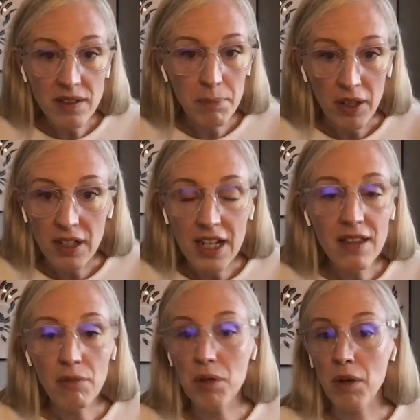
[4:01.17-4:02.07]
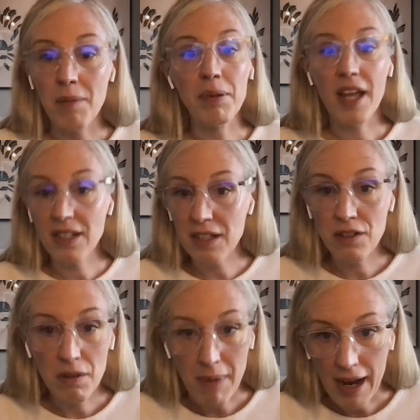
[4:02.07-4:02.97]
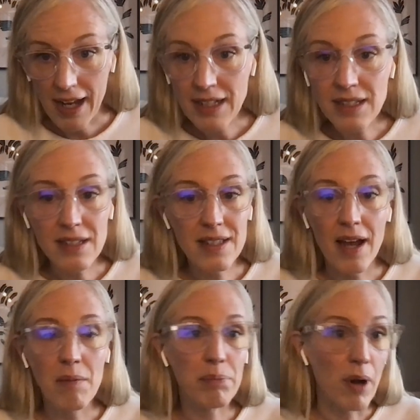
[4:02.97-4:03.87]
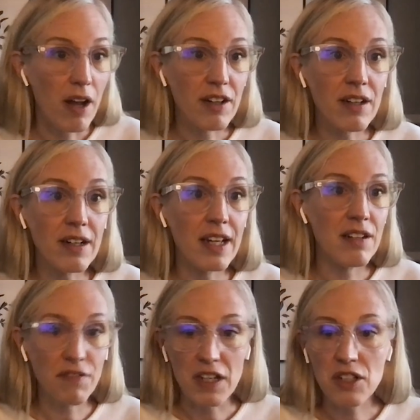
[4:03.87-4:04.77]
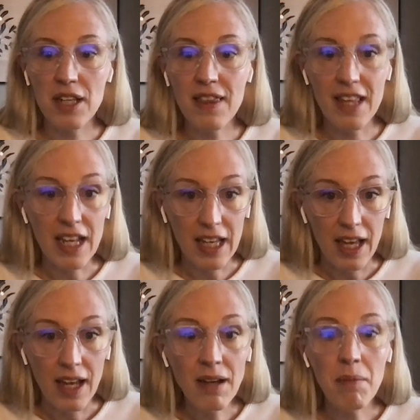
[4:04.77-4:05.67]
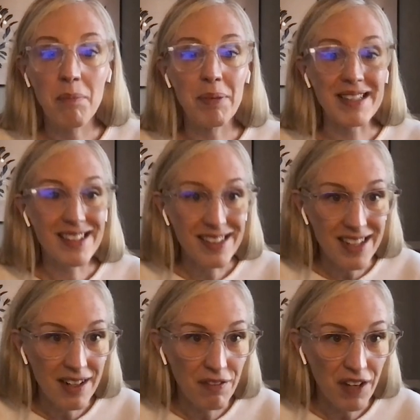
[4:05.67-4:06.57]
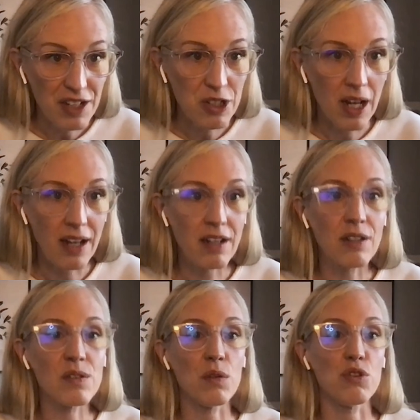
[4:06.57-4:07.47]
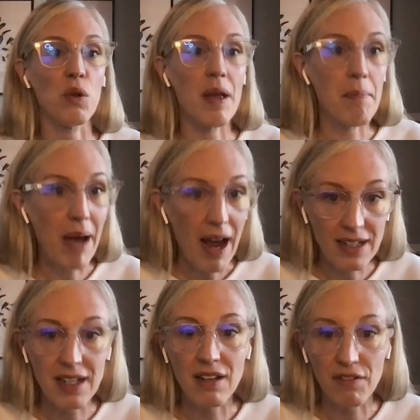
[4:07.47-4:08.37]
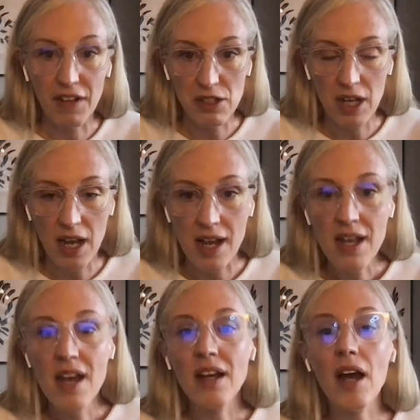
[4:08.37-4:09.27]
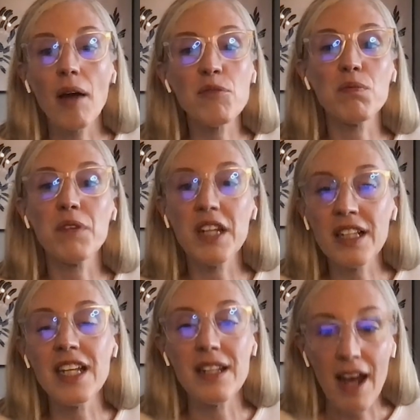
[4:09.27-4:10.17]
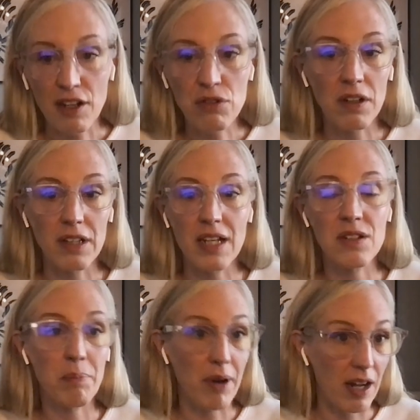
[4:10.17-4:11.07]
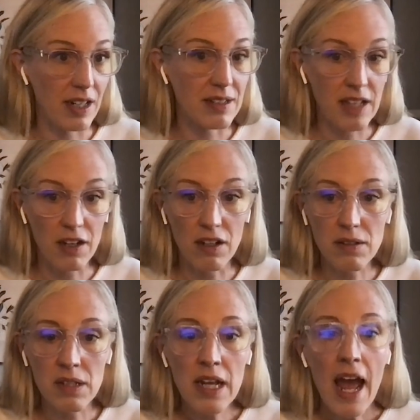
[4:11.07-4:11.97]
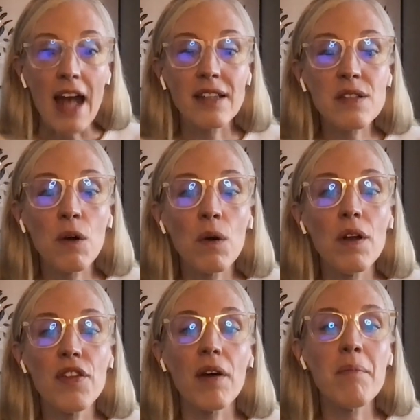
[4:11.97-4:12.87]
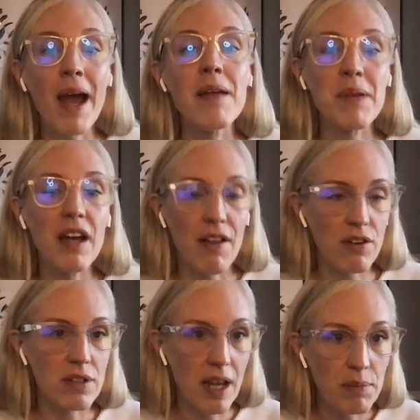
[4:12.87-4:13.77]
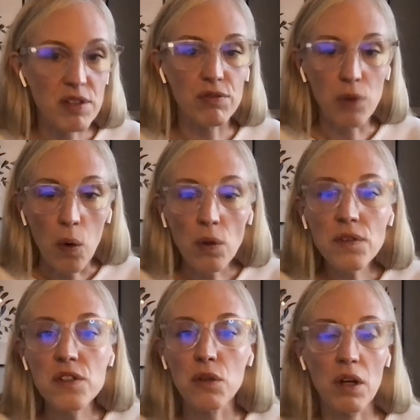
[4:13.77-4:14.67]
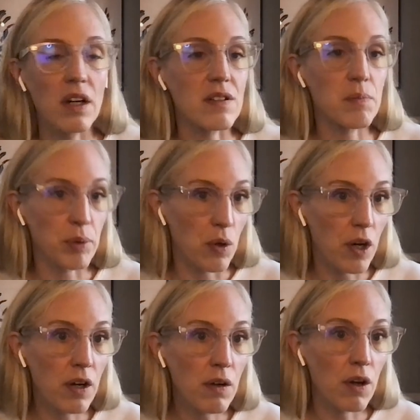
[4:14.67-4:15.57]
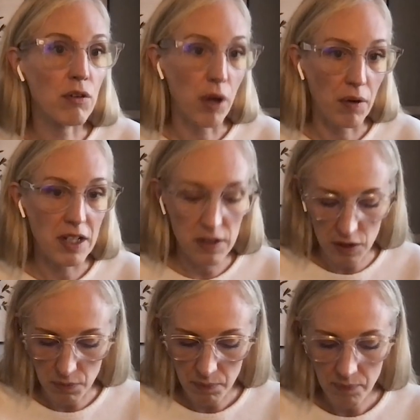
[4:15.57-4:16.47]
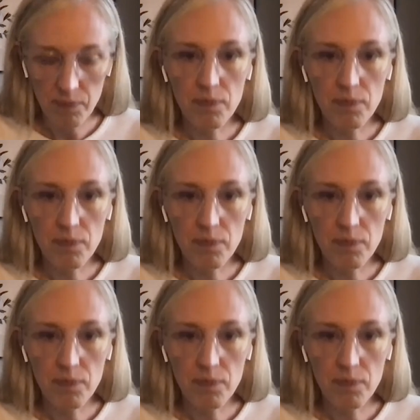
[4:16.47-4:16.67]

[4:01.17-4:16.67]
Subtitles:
possibility that we want to plant in your minds is that broader innovation thinking, business innovation, social impact innovation, comes really naturally to product leaders. And so there might be other types of roles you could explore or grow into.